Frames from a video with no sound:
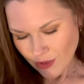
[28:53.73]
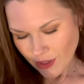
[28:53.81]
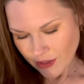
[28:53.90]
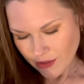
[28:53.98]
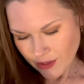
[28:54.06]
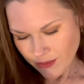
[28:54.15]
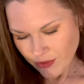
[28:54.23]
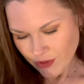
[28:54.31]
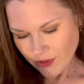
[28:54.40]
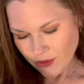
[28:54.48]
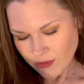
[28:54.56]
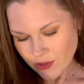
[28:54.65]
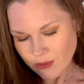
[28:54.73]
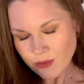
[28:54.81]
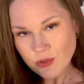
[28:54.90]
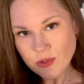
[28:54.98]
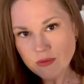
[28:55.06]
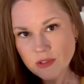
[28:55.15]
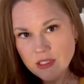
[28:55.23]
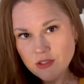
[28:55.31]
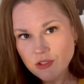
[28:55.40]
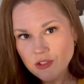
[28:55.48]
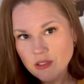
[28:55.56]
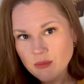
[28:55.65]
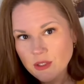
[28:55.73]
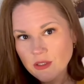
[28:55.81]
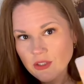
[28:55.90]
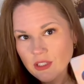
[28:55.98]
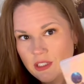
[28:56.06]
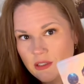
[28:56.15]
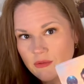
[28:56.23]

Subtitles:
It seems to do with some sort of relationship energy here.